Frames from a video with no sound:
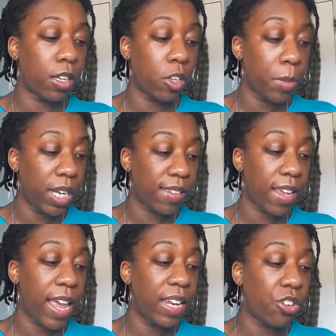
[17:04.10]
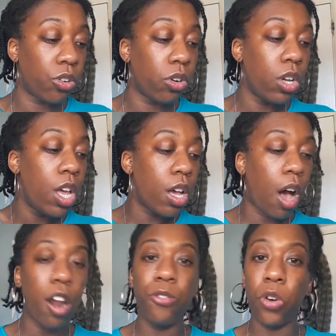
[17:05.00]
community, an indoor
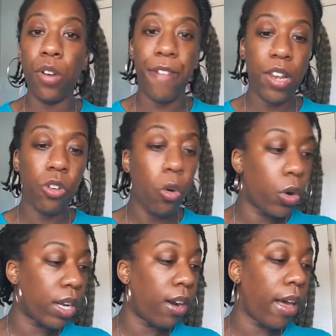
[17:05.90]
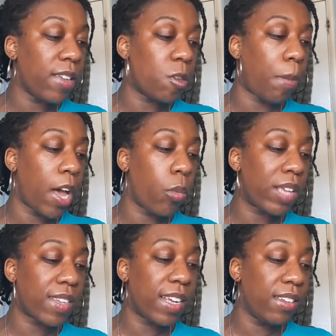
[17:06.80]
carnival event organised by
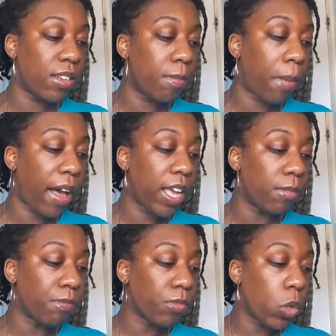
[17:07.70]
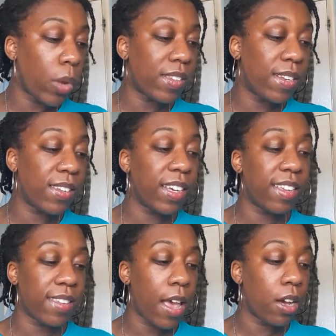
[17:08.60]
West Indian
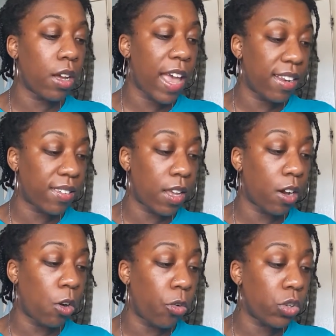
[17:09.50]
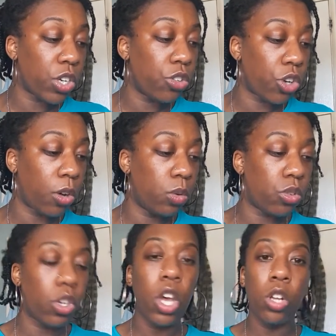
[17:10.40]
Gazette editor Claudia
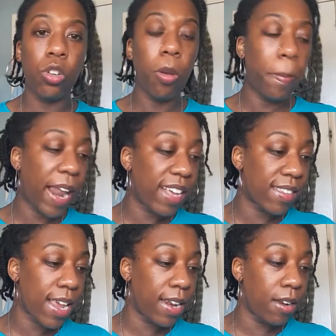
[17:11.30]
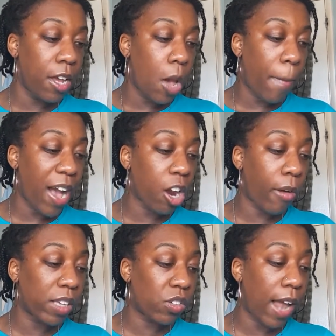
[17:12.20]
Jones took place in
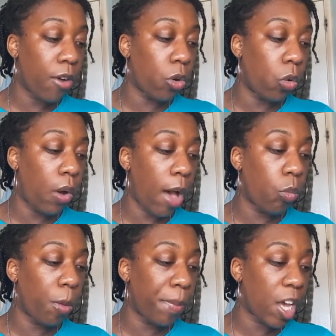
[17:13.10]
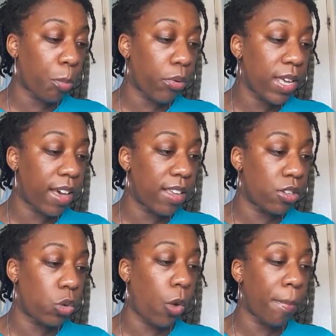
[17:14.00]
Pancras Town Hall and would be a
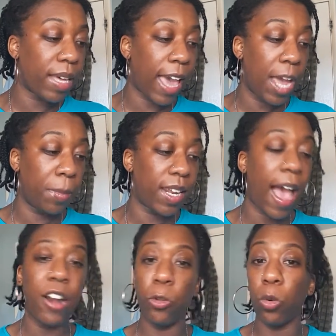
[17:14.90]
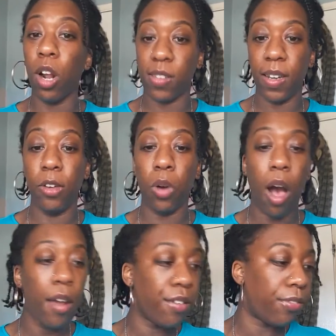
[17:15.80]
precursor to what became the annual Notting Hill
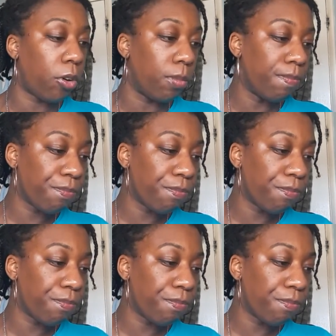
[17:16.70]
Carnival.